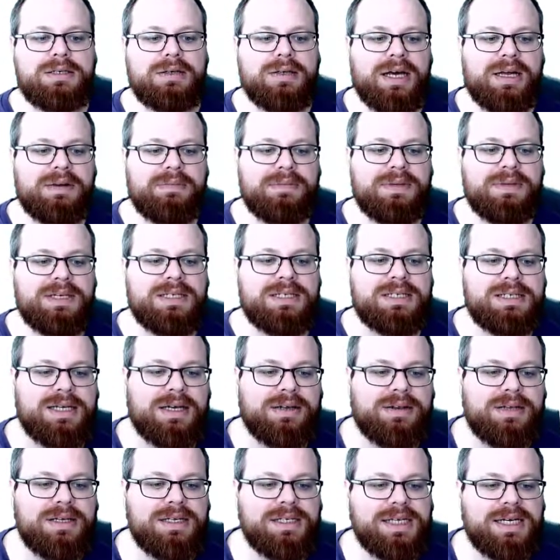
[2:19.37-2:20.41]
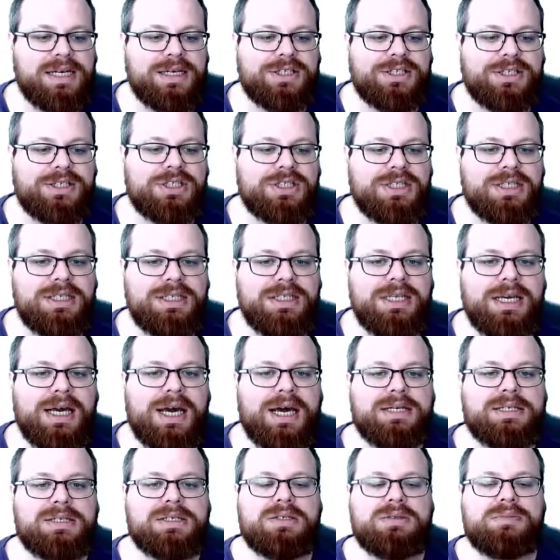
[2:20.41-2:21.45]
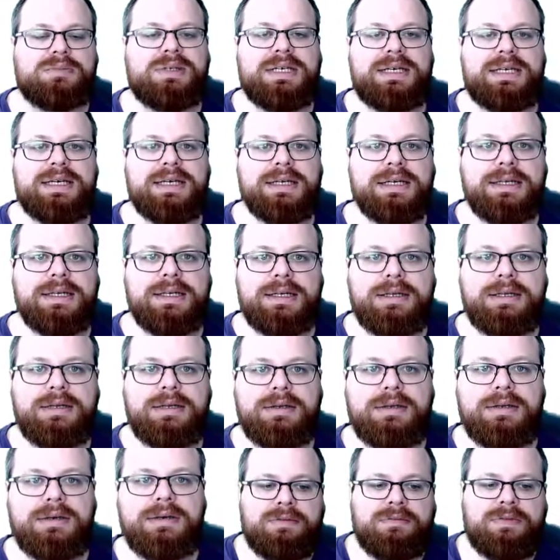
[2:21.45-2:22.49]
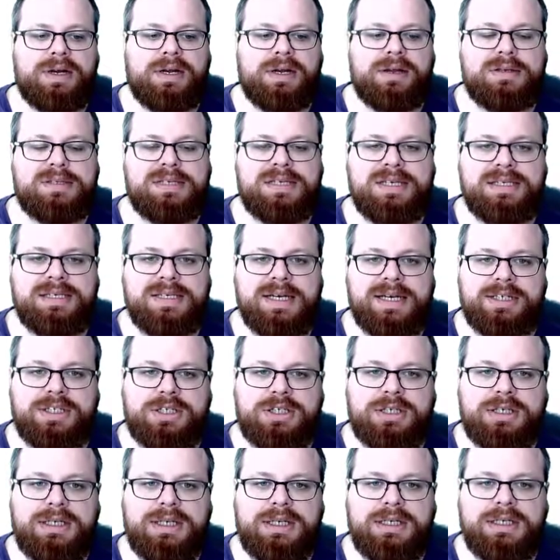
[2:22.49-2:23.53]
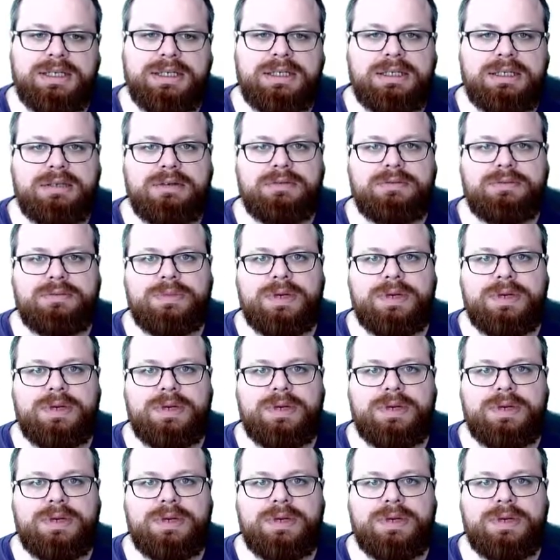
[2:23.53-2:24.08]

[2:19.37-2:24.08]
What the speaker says: So that means that this edge E has to be legal. And when is this edge legal?